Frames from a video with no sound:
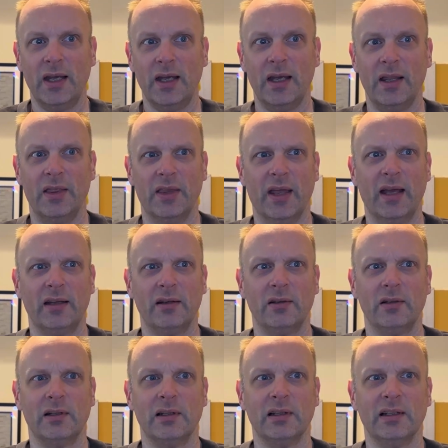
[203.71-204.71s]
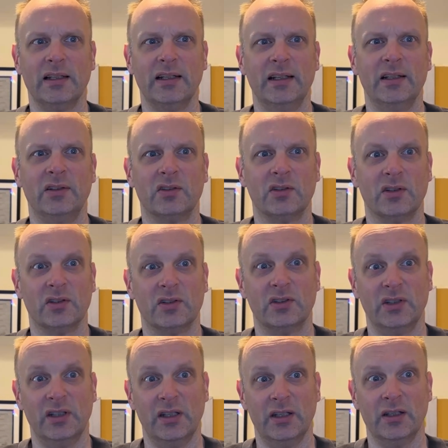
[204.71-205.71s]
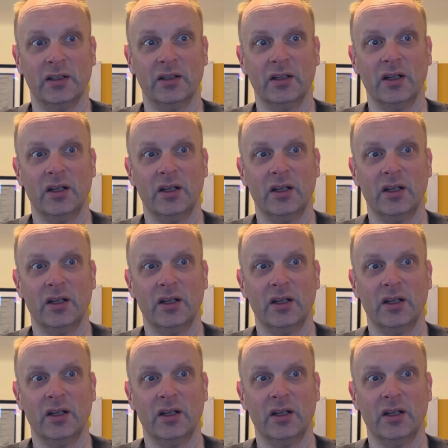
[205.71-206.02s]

and that leads to seeing